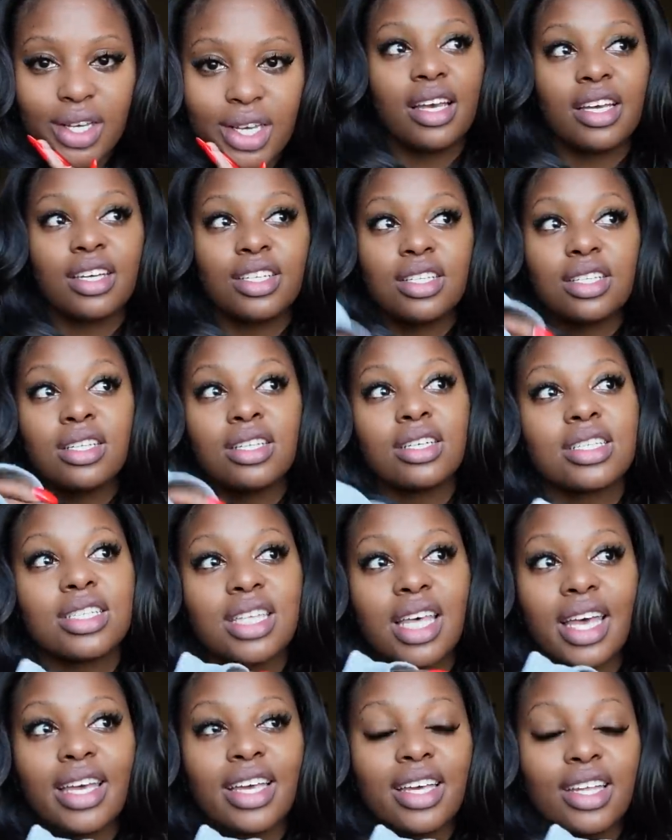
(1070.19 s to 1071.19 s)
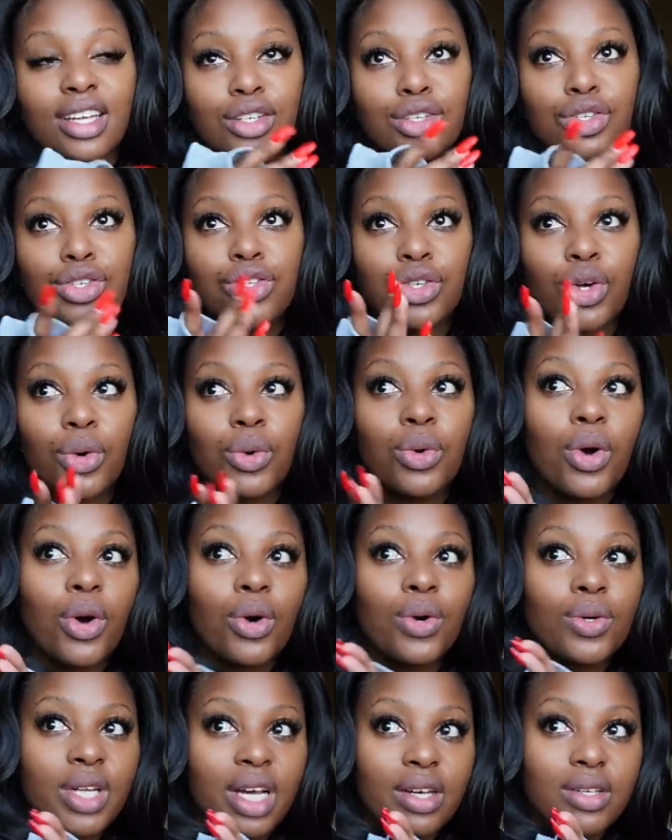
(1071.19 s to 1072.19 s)
It looks like it is so
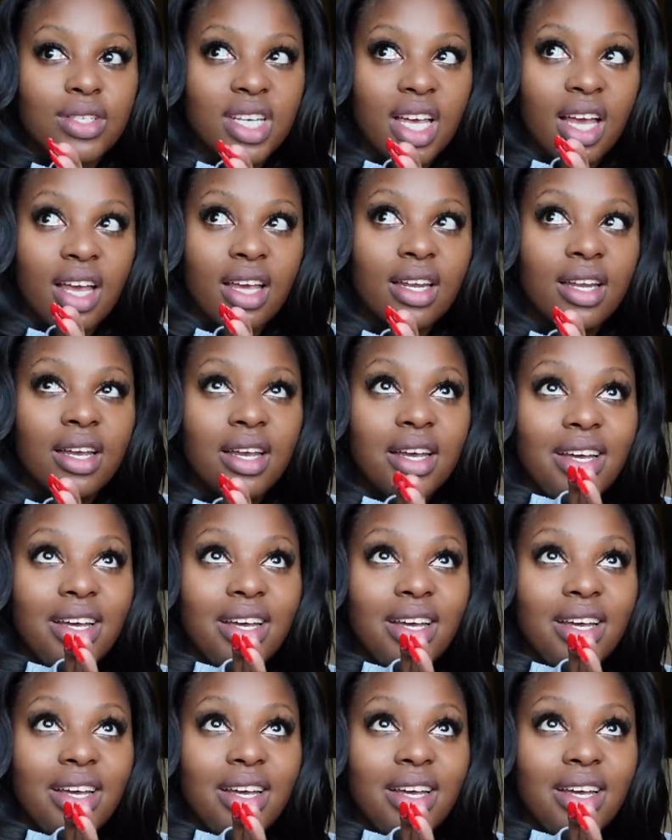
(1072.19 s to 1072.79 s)
cold outside.